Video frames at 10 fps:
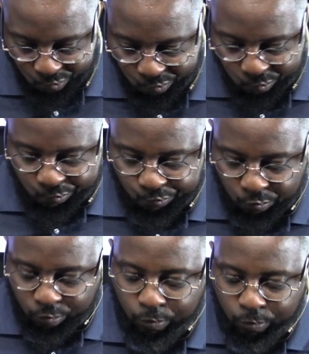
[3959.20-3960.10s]
Jerusalem.
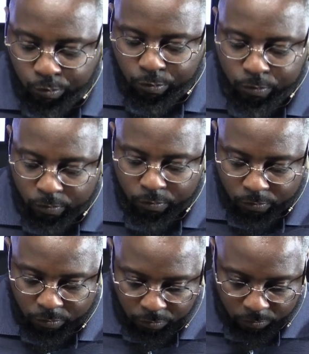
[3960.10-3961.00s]
For the cities of
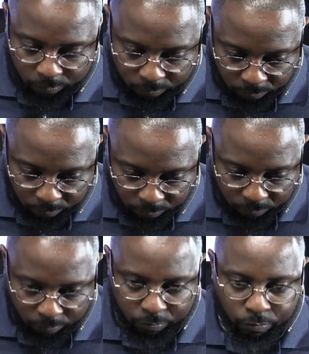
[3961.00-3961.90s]
Judah dwell every
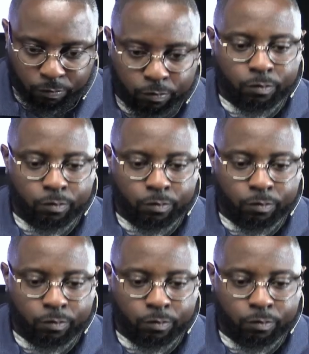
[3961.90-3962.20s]
one in his